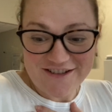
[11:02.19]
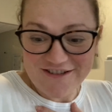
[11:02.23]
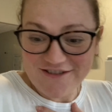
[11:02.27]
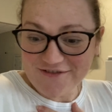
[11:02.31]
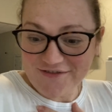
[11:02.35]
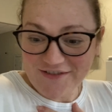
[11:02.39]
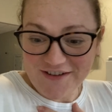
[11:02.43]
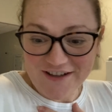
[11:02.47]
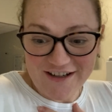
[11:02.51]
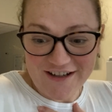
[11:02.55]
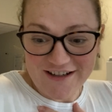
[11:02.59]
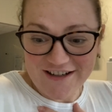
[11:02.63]

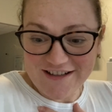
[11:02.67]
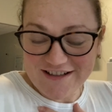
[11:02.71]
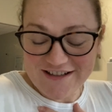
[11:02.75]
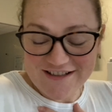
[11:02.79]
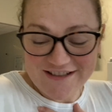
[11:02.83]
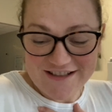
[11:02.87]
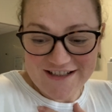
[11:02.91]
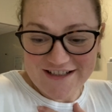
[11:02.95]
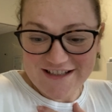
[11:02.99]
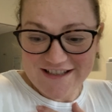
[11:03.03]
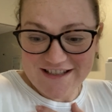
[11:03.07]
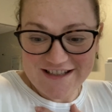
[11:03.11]
over and
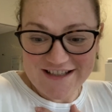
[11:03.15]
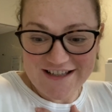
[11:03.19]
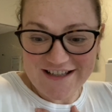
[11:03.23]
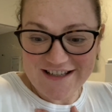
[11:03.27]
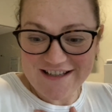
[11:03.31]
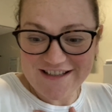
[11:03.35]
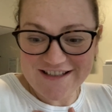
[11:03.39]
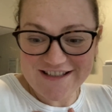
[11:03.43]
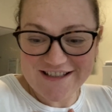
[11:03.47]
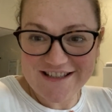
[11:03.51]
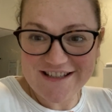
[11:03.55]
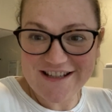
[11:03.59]
just
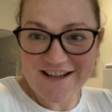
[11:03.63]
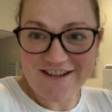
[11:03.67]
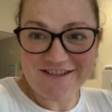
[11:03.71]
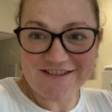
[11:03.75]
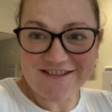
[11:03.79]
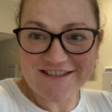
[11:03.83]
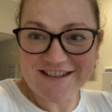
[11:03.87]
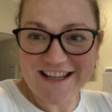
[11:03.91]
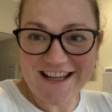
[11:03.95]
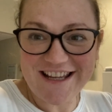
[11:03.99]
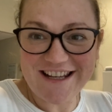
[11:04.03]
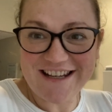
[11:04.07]

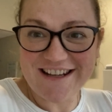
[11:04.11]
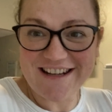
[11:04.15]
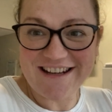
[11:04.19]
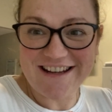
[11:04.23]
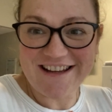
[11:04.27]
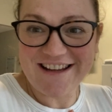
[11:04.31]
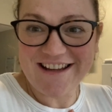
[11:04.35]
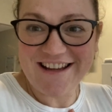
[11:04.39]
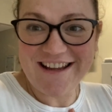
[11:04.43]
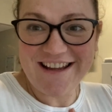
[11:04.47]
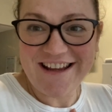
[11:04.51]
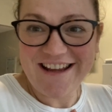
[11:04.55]
snuggled in.
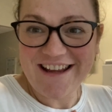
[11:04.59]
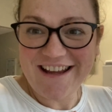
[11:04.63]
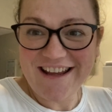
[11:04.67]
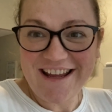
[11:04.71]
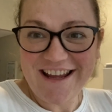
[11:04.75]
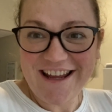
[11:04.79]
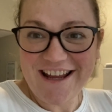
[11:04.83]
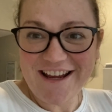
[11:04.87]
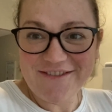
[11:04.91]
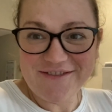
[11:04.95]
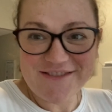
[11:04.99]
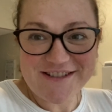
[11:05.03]

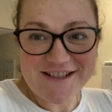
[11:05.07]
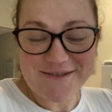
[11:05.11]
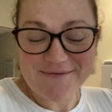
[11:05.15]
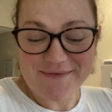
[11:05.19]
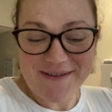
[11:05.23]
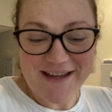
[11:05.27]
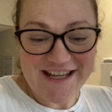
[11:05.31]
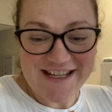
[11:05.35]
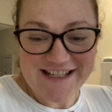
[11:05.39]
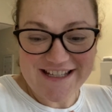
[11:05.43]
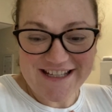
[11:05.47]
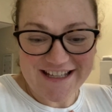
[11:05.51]
It was
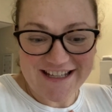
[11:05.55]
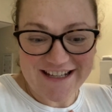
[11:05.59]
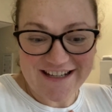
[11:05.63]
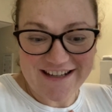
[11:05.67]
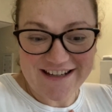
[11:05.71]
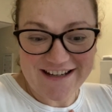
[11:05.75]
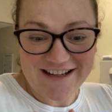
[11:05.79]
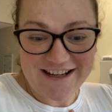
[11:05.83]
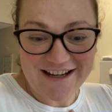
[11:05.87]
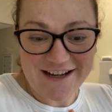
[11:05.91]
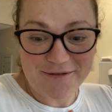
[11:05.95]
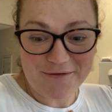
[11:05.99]
amazing.
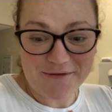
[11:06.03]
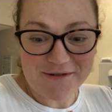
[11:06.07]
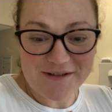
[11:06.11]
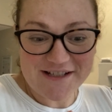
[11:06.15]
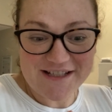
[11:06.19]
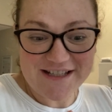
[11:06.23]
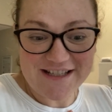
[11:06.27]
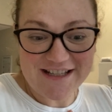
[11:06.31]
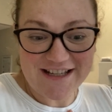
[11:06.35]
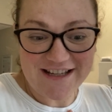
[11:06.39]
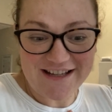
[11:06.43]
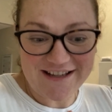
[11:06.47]
It
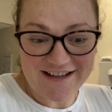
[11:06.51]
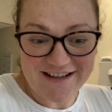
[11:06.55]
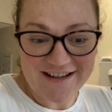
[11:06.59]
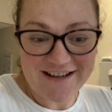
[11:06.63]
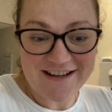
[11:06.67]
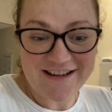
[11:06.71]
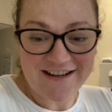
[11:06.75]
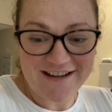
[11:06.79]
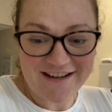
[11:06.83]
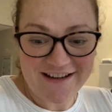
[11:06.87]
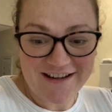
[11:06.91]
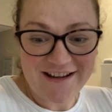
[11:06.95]
was
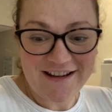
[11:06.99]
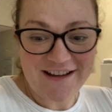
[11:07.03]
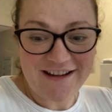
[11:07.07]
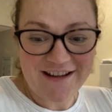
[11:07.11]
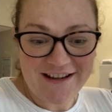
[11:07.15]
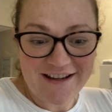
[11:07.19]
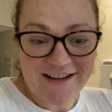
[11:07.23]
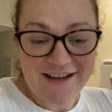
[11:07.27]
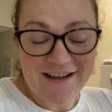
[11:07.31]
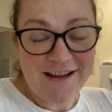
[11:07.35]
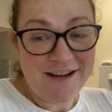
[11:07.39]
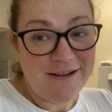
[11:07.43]

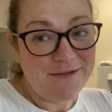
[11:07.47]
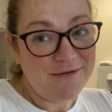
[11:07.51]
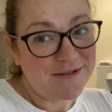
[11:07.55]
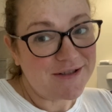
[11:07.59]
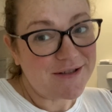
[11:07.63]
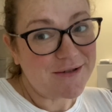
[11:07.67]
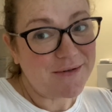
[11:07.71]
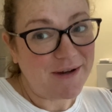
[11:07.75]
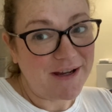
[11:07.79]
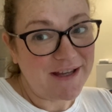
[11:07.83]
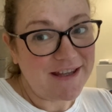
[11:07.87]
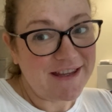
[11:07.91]

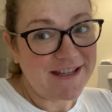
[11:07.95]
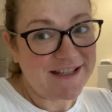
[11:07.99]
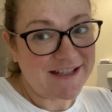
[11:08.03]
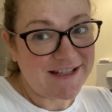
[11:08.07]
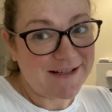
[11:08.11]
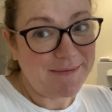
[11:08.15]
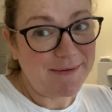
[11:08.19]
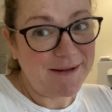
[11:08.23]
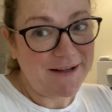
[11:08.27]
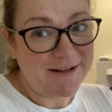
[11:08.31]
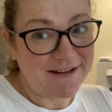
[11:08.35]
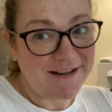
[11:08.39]
quite the
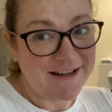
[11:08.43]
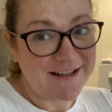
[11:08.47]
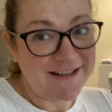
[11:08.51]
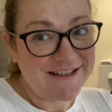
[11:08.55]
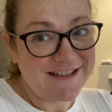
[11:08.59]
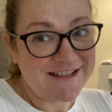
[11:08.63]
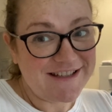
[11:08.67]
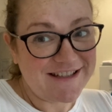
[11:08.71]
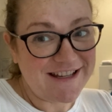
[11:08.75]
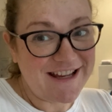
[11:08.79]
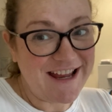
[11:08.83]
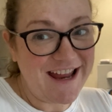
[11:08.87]

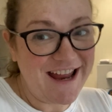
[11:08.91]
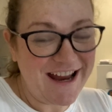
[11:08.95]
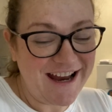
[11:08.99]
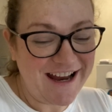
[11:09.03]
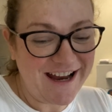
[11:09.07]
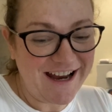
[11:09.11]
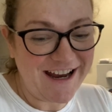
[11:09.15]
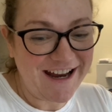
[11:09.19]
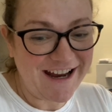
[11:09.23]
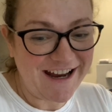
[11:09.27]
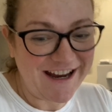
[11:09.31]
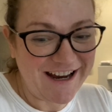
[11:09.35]
experience.
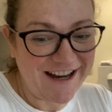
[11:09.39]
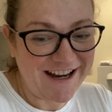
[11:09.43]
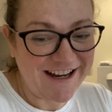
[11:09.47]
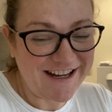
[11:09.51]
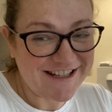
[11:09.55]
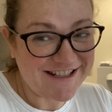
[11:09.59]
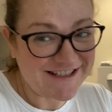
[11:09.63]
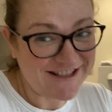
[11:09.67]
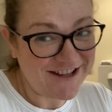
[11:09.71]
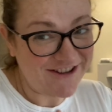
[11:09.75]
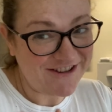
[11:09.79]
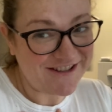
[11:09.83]

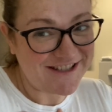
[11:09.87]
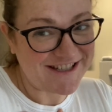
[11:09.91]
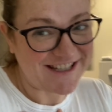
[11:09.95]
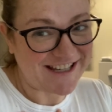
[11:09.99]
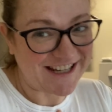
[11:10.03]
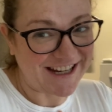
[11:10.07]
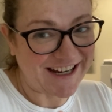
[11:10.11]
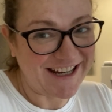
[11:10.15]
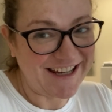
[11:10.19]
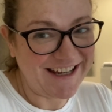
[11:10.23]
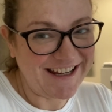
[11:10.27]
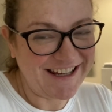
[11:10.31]

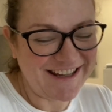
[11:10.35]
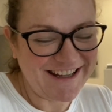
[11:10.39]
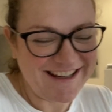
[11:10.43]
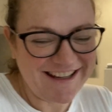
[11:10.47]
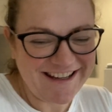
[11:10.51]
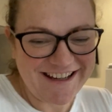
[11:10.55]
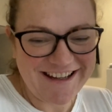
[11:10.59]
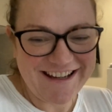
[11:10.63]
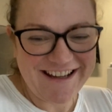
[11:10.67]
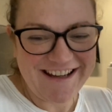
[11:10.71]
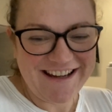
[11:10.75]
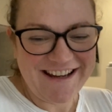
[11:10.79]
Exhausting,
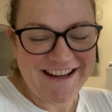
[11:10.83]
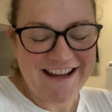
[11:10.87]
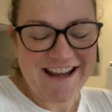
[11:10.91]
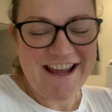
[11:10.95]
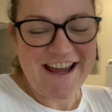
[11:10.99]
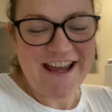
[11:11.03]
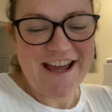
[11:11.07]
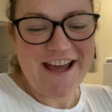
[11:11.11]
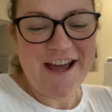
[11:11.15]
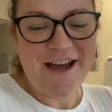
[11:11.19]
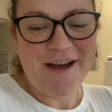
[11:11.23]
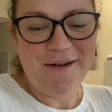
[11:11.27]

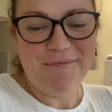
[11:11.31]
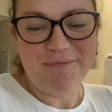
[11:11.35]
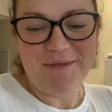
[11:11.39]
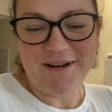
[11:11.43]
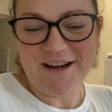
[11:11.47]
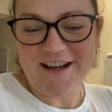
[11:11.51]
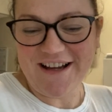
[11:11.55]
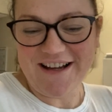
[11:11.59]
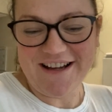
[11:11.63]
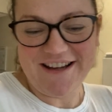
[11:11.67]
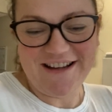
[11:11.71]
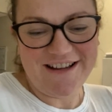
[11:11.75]

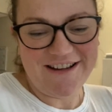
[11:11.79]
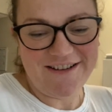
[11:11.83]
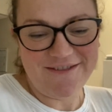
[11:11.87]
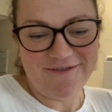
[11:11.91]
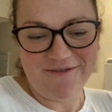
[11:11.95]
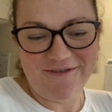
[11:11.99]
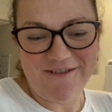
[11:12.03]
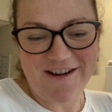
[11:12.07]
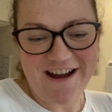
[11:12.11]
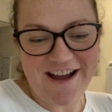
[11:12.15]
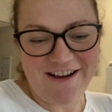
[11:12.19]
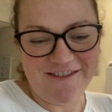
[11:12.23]
but
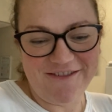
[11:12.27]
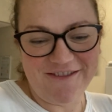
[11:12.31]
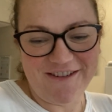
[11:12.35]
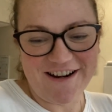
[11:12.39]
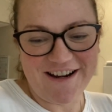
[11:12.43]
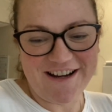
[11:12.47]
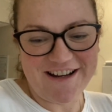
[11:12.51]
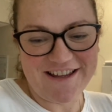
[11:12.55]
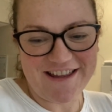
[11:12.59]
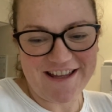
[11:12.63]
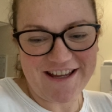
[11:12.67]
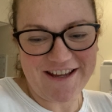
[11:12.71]
well
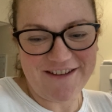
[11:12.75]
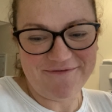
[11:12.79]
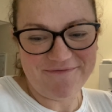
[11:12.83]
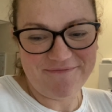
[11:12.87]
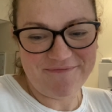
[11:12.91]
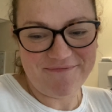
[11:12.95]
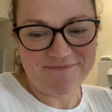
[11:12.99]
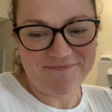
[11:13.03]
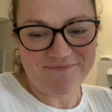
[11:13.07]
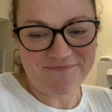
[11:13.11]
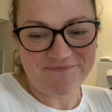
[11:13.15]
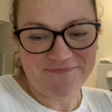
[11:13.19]
worth it.
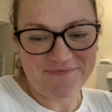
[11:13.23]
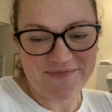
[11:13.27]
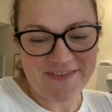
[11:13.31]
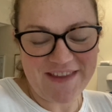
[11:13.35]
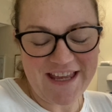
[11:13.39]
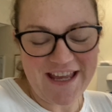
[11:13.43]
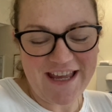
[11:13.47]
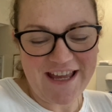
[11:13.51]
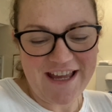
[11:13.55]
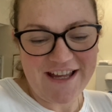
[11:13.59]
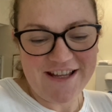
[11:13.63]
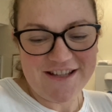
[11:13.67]

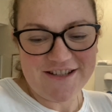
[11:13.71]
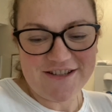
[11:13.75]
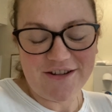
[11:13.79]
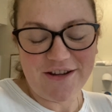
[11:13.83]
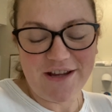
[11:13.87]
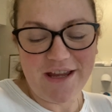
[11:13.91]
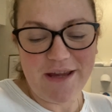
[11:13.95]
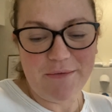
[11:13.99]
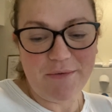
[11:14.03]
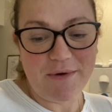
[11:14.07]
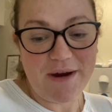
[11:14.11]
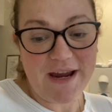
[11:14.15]
So
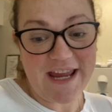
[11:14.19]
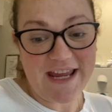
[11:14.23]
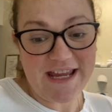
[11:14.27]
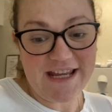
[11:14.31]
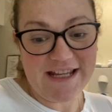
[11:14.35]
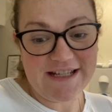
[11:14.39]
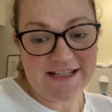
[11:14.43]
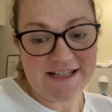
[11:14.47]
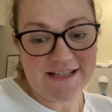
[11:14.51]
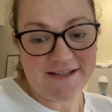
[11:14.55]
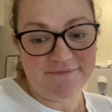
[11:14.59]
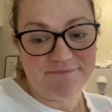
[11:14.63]
he
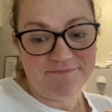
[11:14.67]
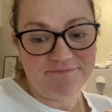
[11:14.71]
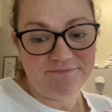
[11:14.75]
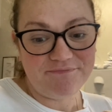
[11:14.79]
weighs,